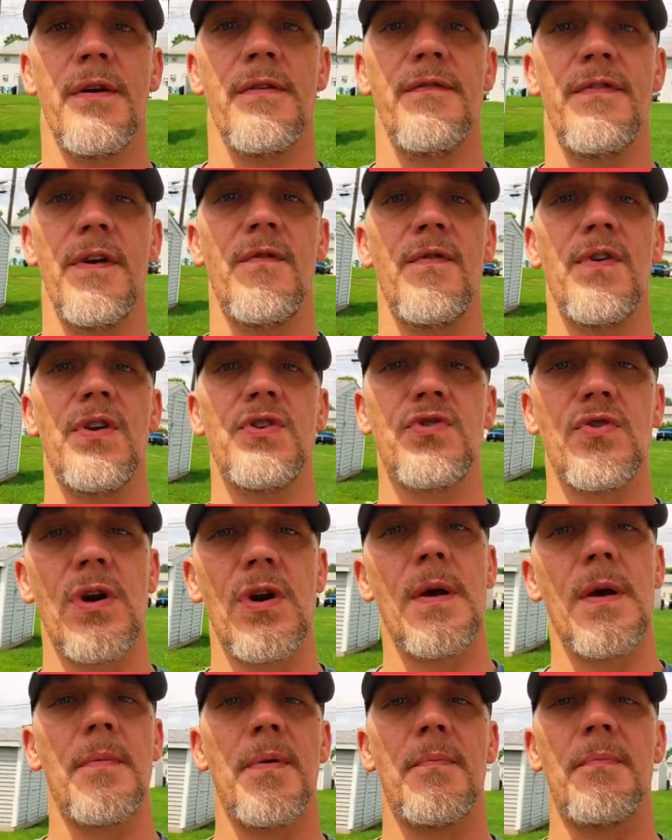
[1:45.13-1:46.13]
vivid
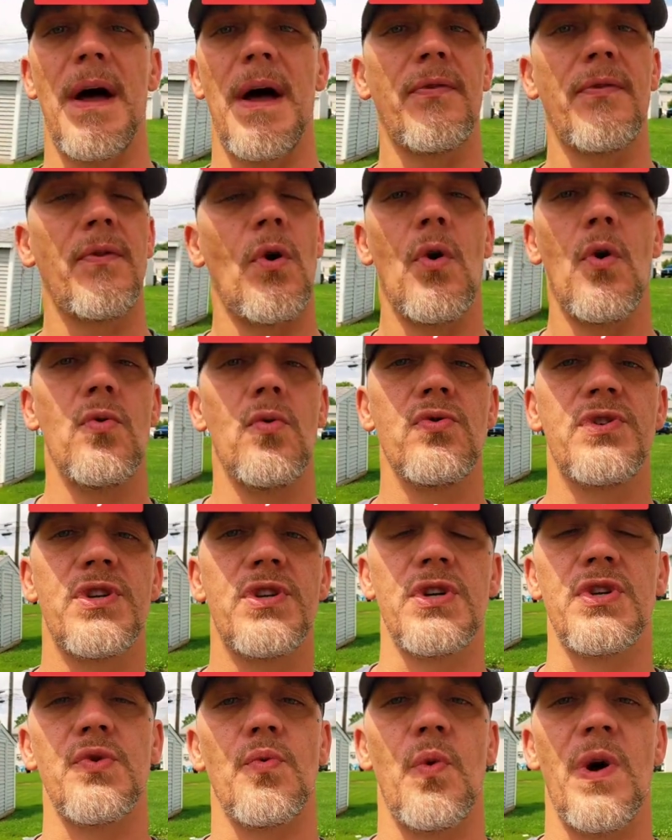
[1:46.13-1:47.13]
dream about the whole
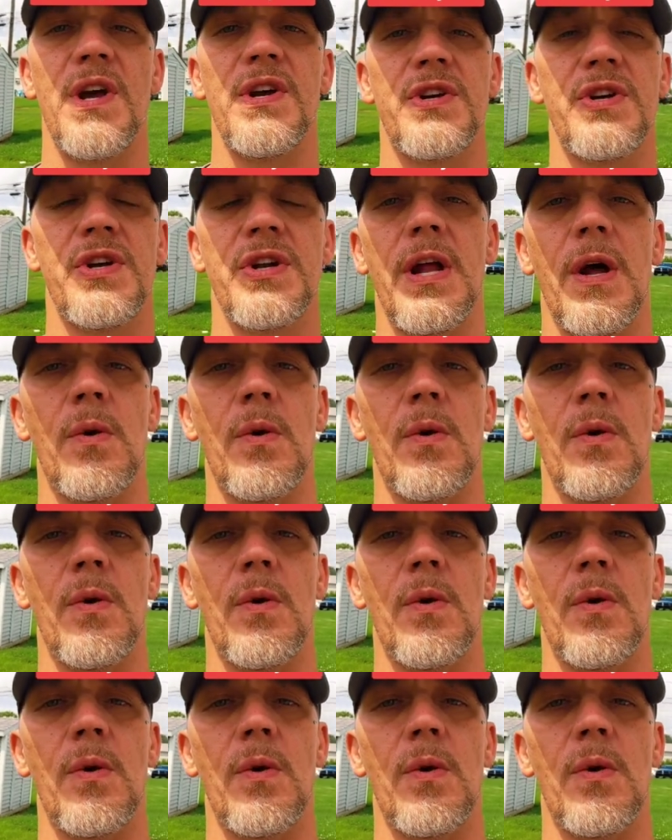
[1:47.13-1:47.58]
situation